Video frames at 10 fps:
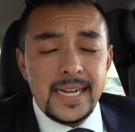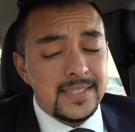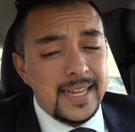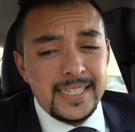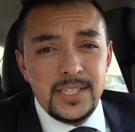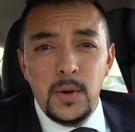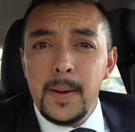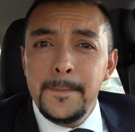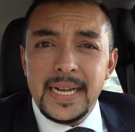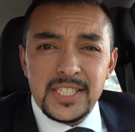guys, so like I said,
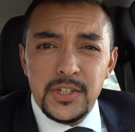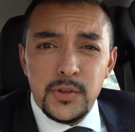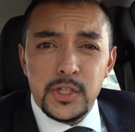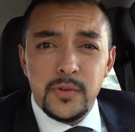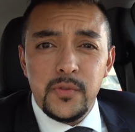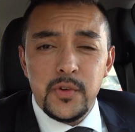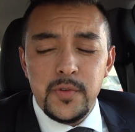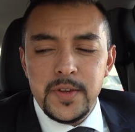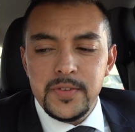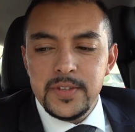welcome back to another H1 Food
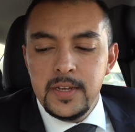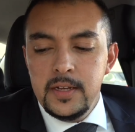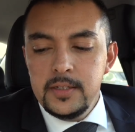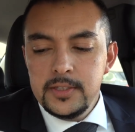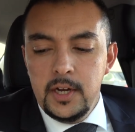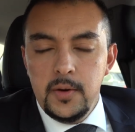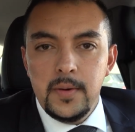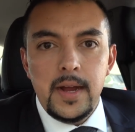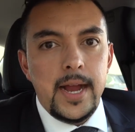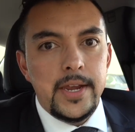Reviews. Damn. So,
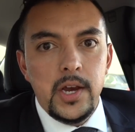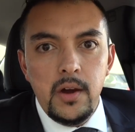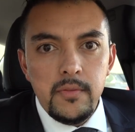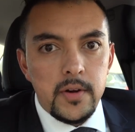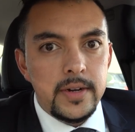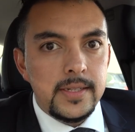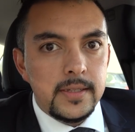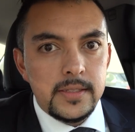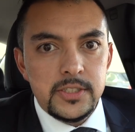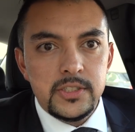I know I've already
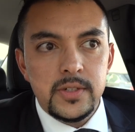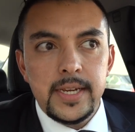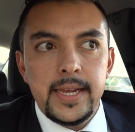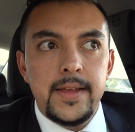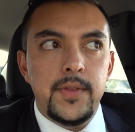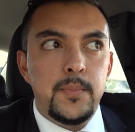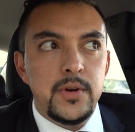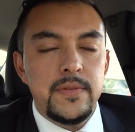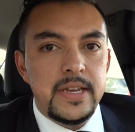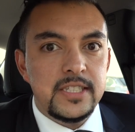done this drink in the
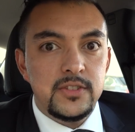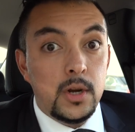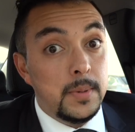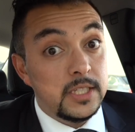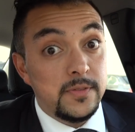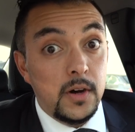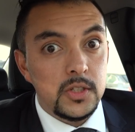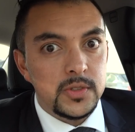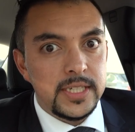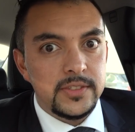previous Starbucks
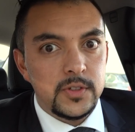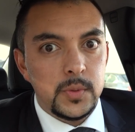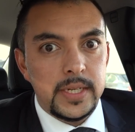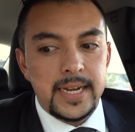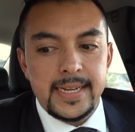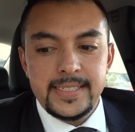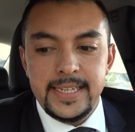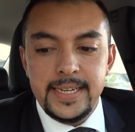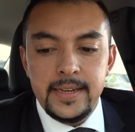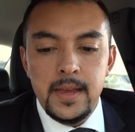Fall Drinks for
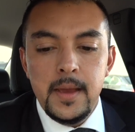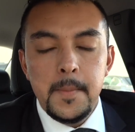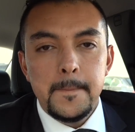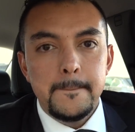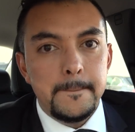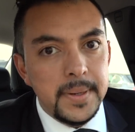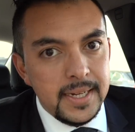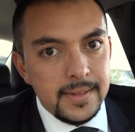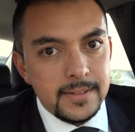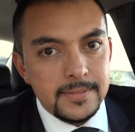2019,
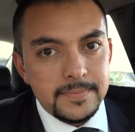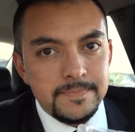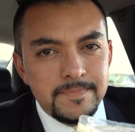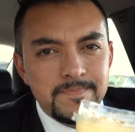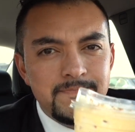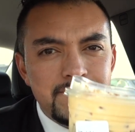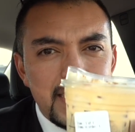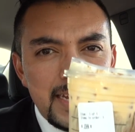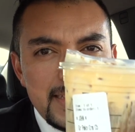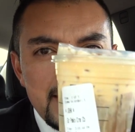but
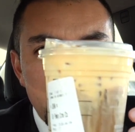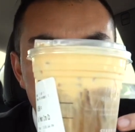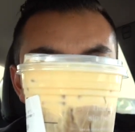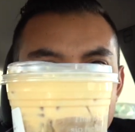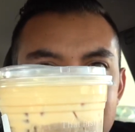I think you'll see